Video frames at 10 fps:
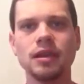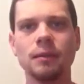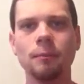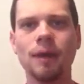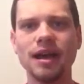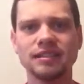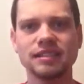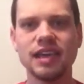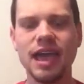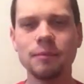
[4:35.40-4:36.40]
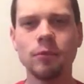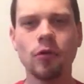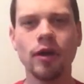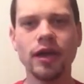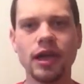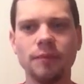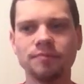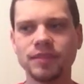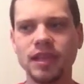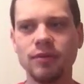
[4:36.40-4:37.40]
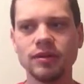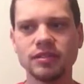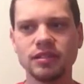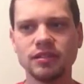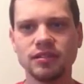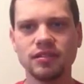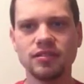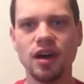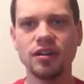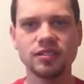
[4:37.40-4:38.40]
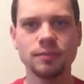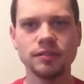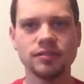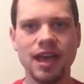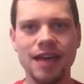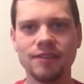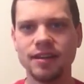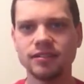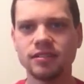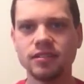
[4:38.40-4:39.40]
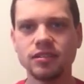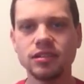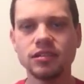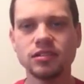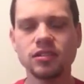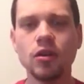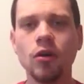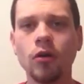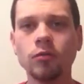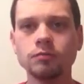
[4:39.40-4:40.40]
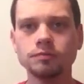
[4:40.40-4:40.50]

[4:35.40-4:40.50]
Mike's Game Boy. He was not supposed to have it in school.